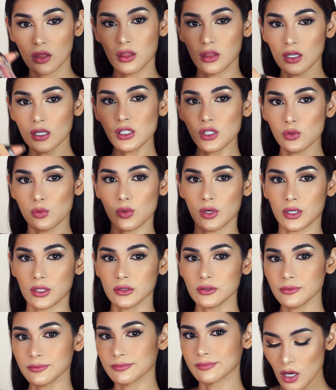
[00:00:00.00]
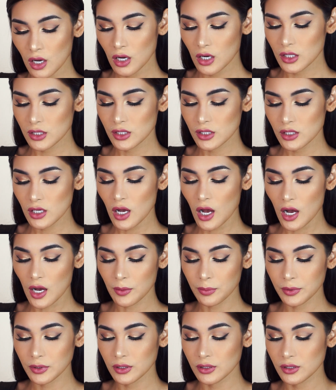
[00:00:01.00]
this one on top
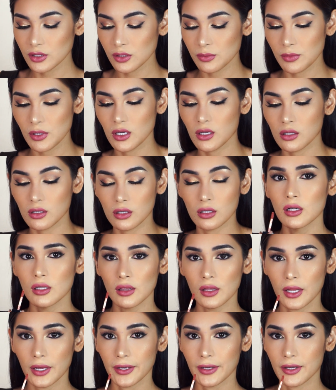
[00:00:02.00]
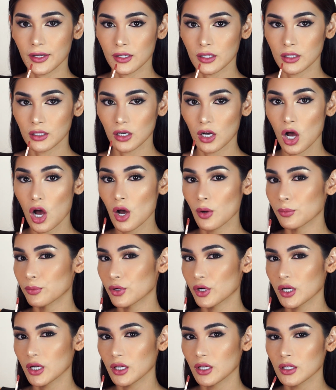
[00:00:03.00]
to make like a
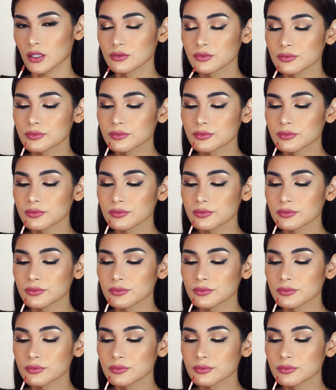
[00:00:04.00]
ombre.